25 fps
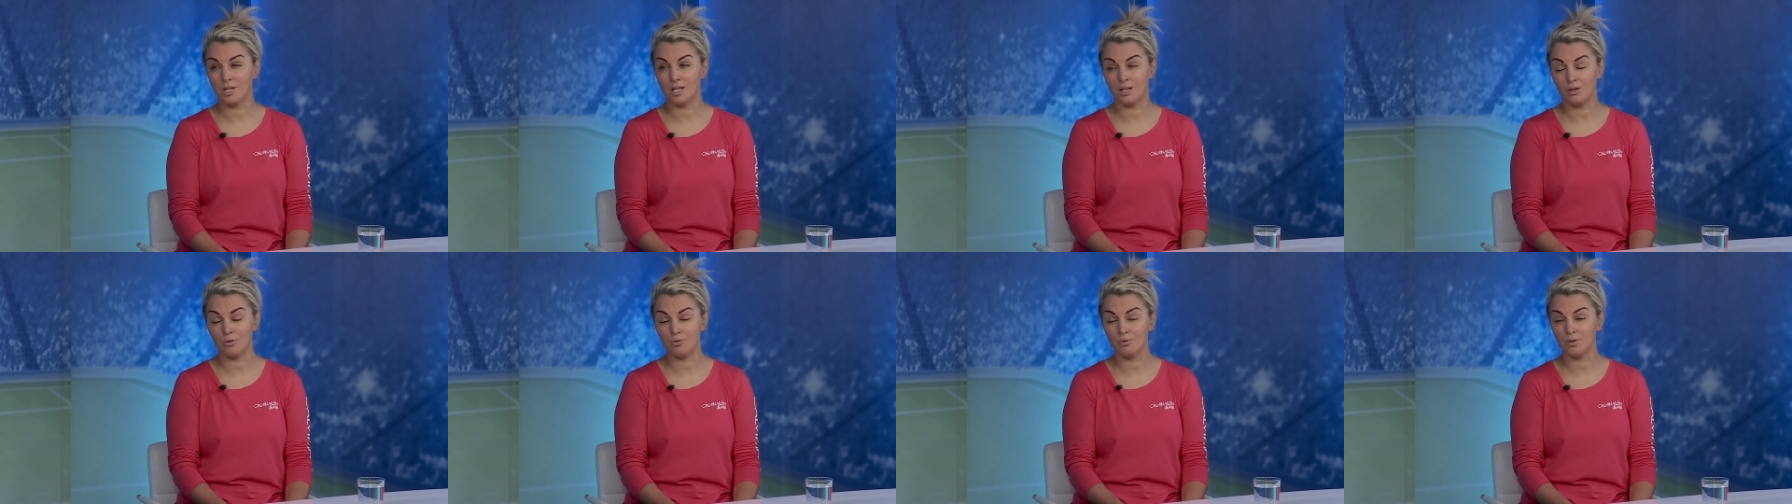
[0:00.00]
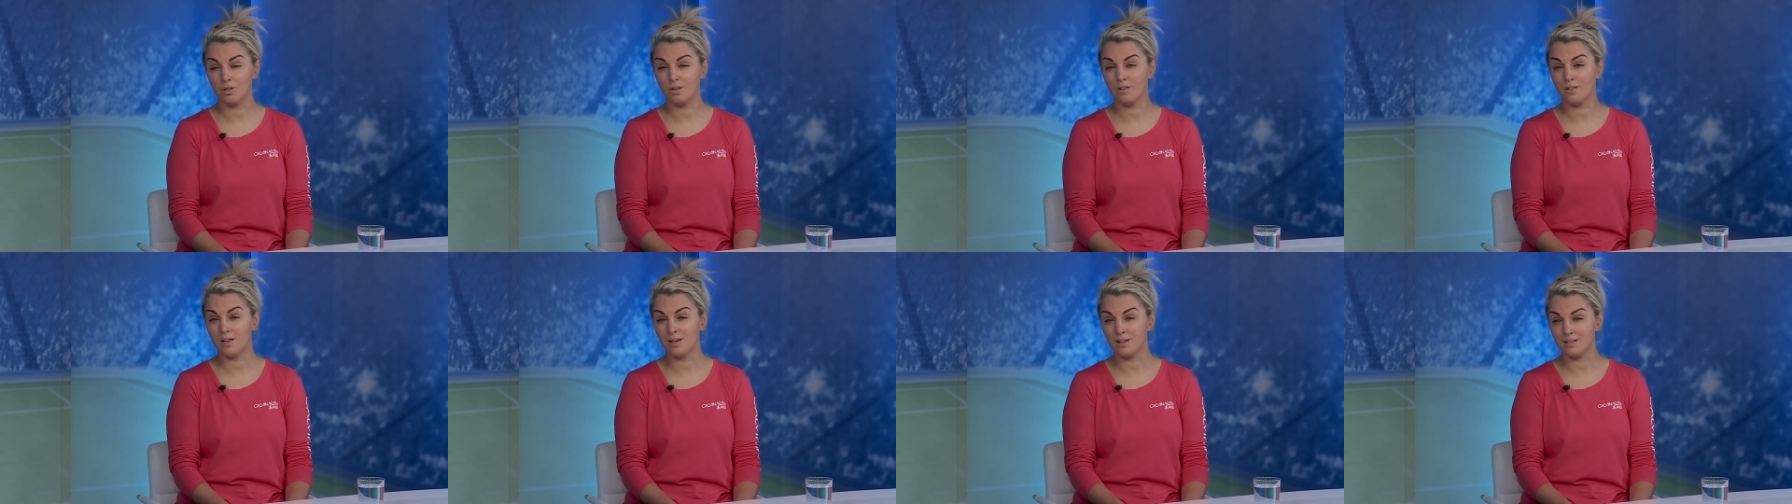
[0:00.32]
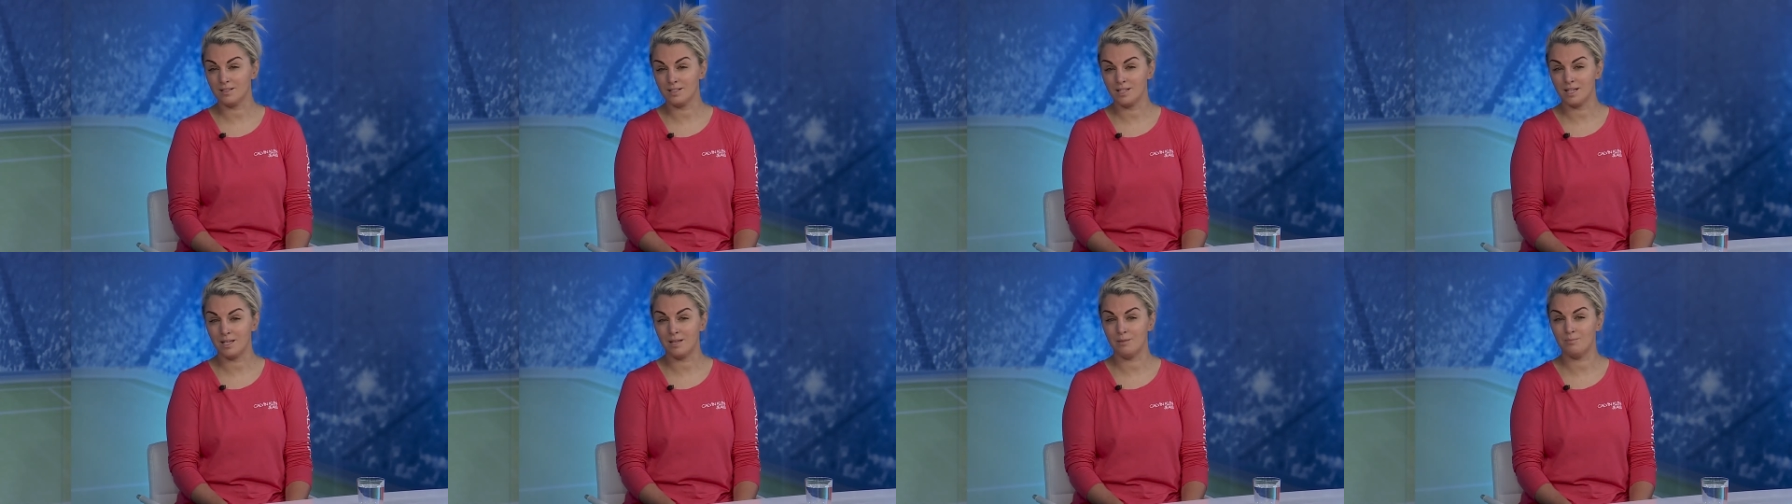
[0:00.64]
health at
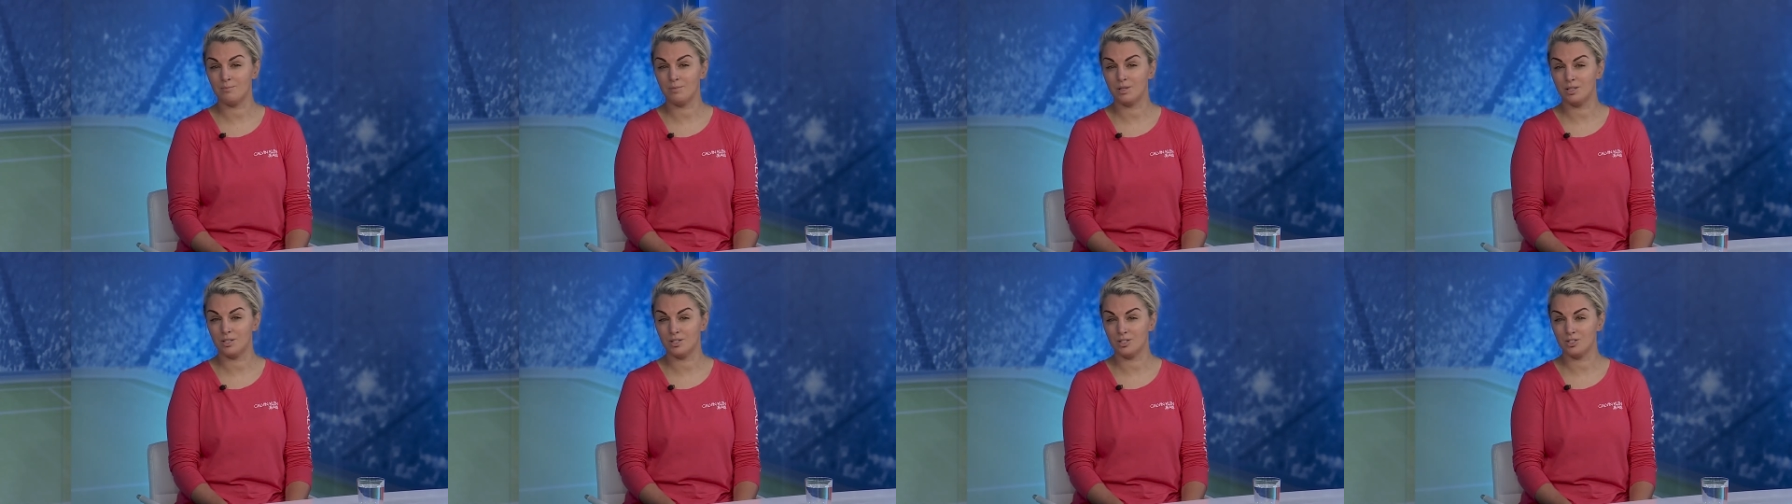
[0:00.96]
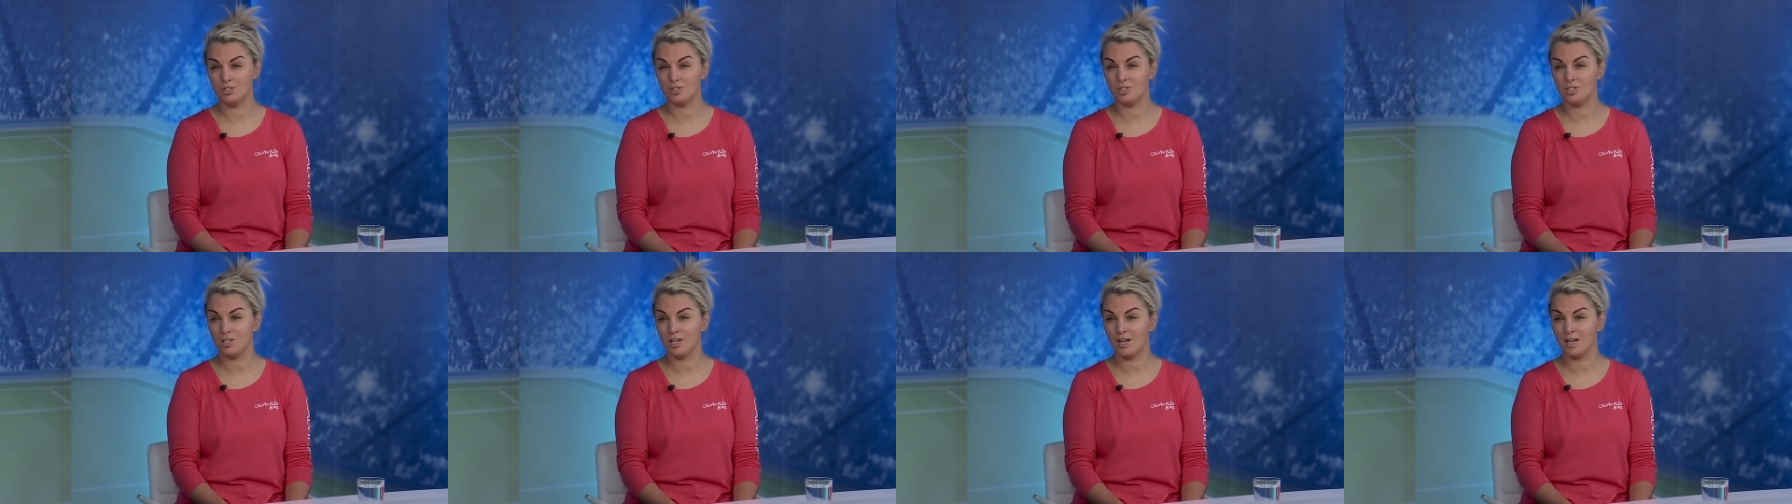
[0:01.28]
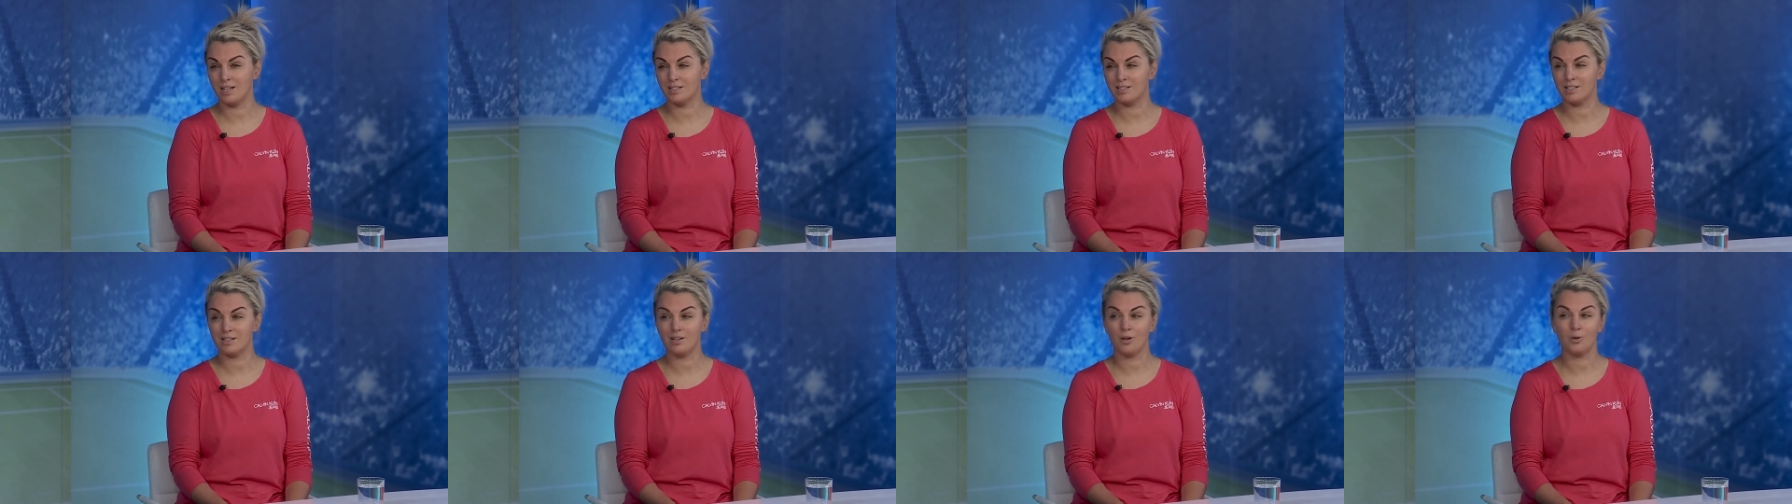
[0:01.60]
that time, but she
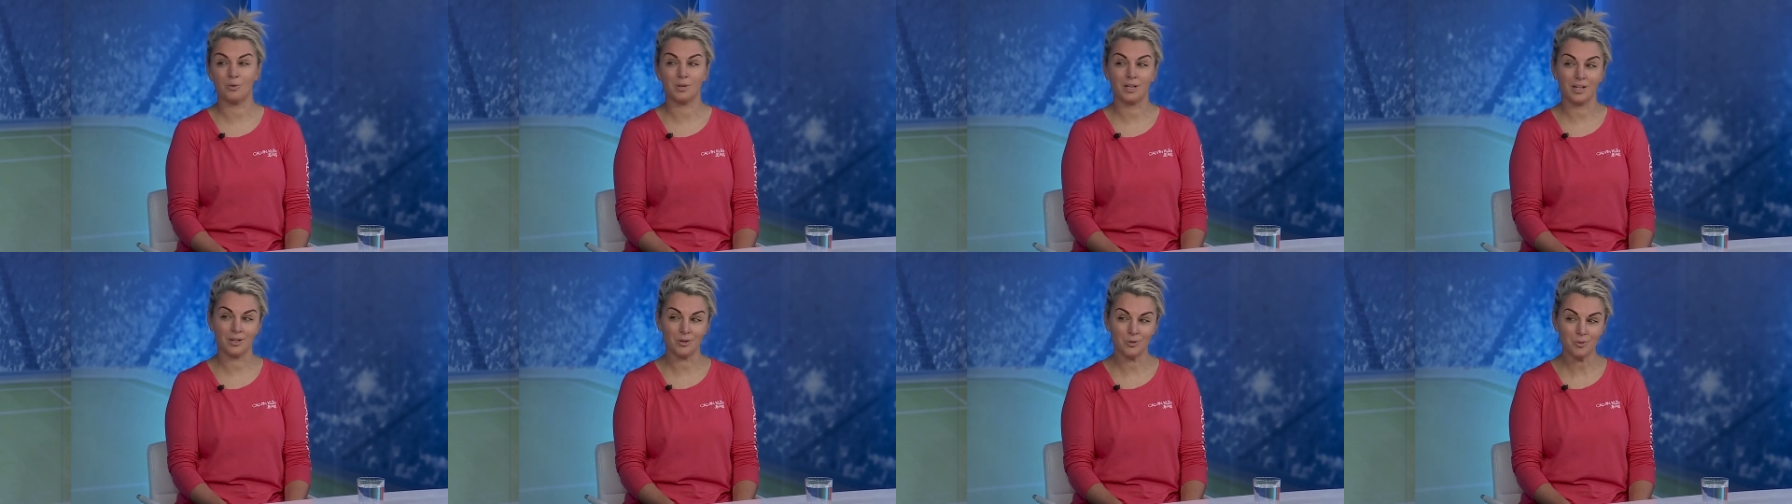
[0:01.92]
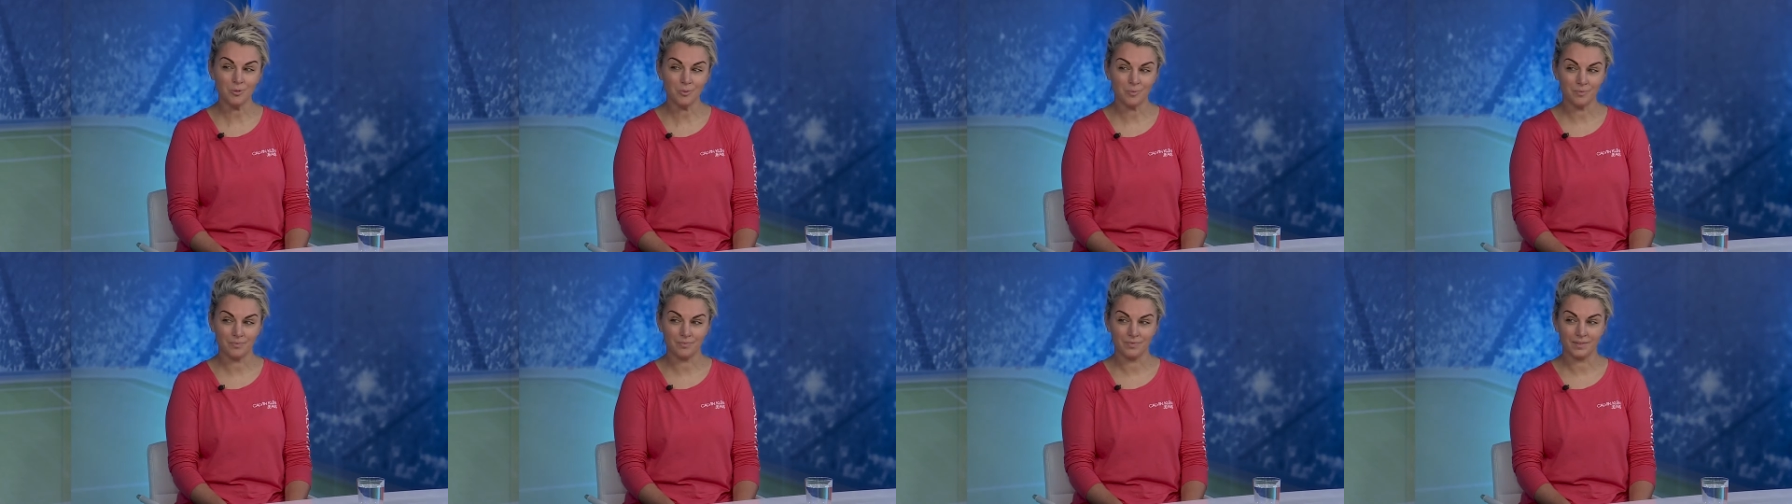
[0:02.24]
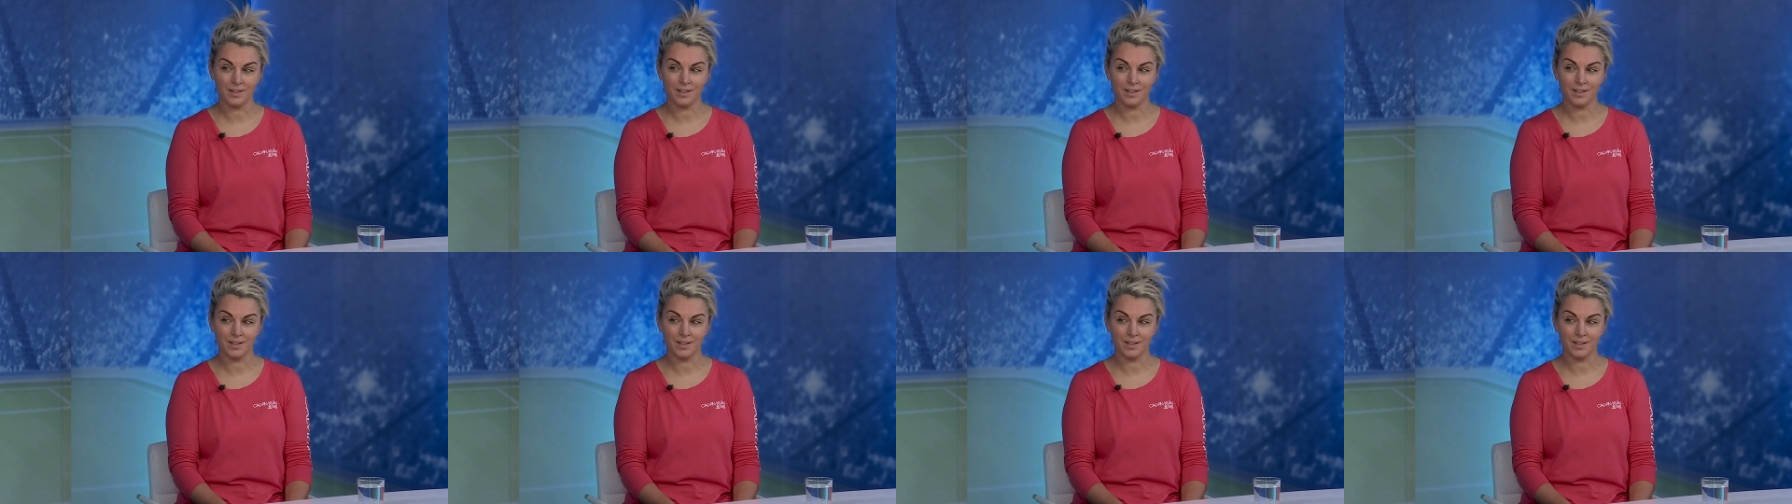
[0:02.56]
had a little girl,